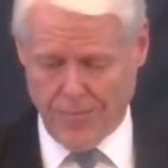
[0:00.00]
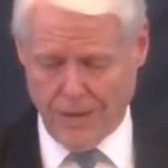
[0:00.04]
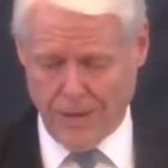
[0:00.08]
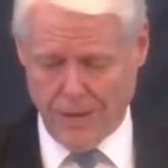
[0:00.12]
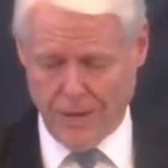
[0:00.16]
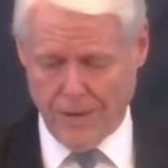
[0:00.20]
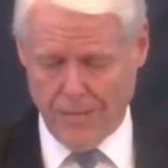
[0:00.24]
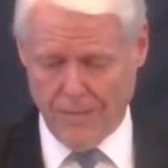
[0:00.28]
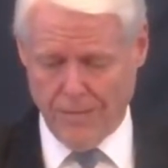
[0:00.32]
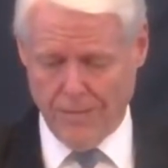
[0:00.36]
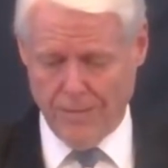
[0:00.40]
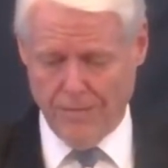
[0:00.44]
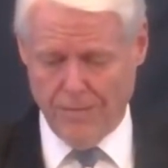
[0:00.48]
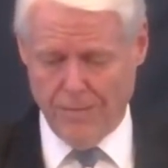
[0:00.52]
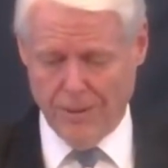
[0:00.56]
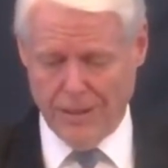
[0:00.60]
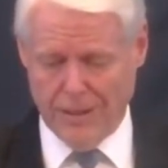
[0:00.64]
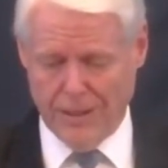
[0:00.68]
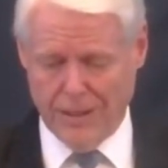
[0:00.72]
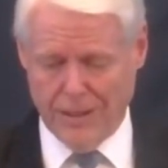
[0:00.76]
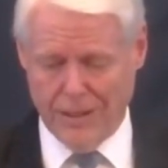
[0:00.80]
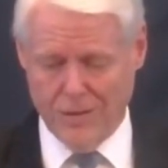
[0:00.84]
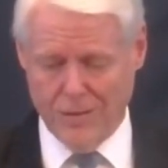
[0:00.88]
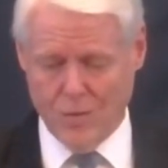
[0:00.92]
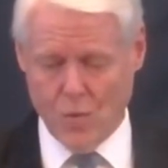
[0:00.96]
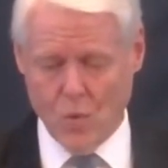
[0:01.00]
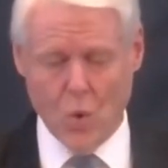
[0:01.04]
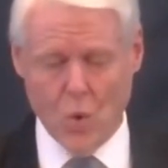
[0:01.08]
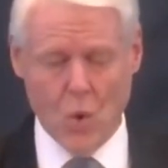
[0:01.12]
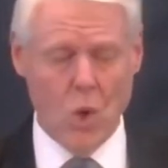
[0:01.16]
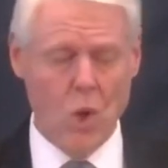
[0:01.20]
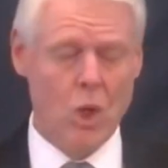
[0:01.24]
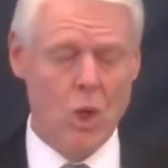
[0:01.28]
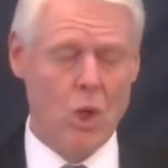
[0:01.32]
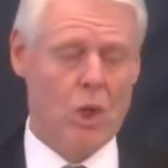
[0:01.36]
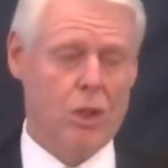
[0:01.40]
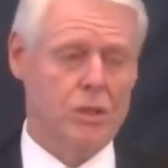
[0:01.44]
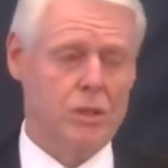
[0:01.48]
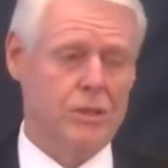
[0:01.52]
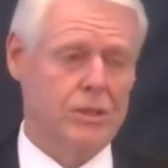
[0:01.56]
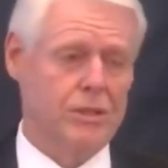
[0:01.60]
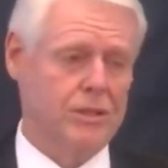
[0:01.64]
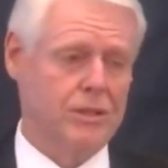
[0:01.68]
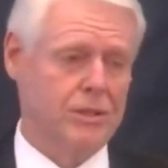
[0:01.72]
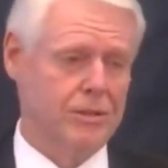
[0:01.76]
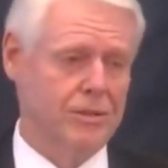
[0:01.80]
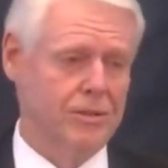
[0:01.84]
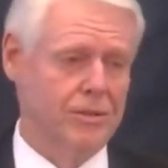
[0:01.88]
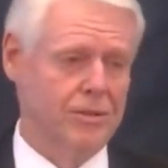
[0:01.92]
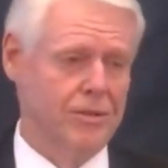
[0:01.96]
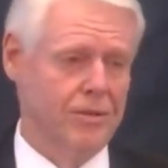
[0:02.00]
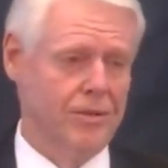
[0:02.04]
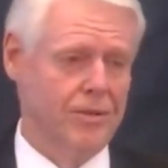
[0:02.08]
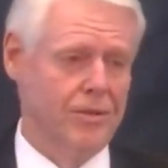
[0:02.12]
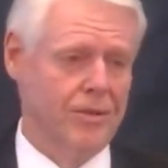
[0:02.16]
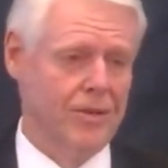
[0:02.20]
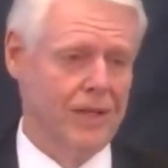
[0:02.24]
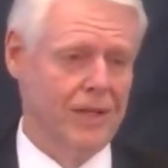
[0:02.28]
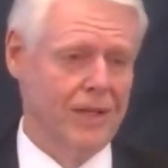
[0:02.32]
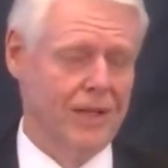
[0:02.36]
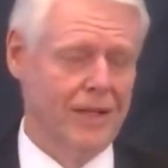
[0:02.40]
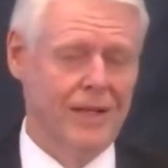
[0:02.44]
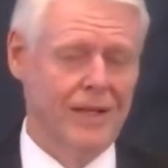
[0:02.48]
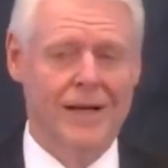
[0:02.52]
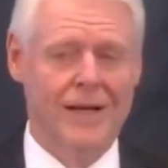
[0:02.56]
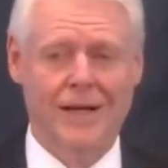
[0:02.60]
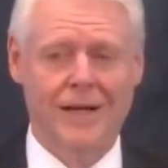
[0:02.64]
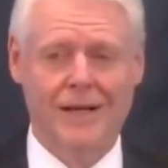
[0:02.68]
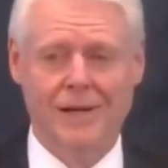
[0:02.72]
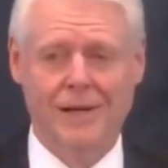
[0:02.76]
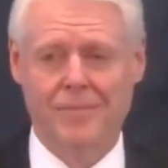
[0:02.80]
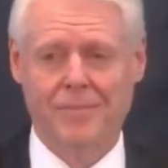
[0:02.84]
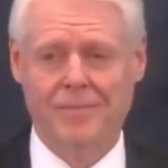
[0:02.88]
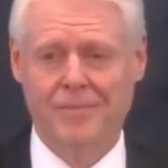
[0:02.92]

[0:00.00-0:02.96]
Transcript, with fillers: but in works they deny Him.